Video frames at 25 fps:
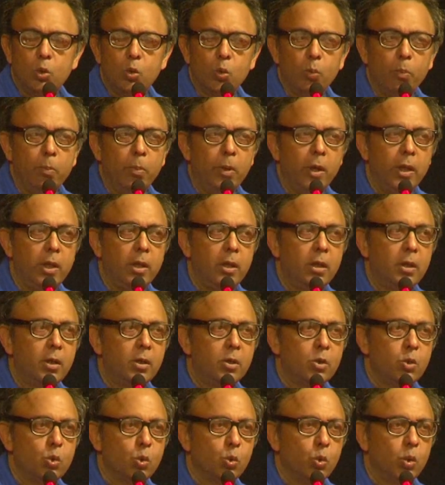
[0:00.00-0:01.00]
to
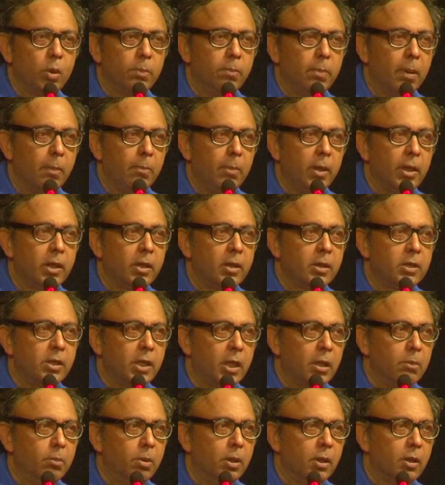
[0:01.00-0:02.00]
bring to the public
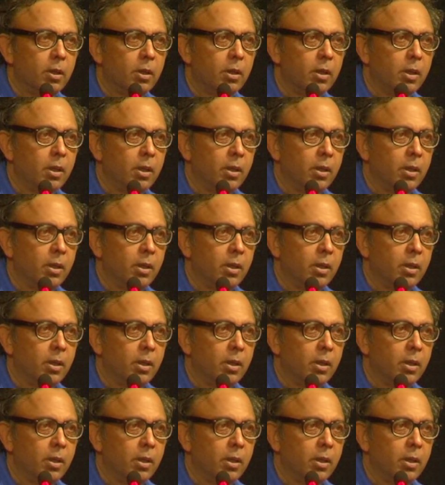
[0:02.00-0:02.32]
table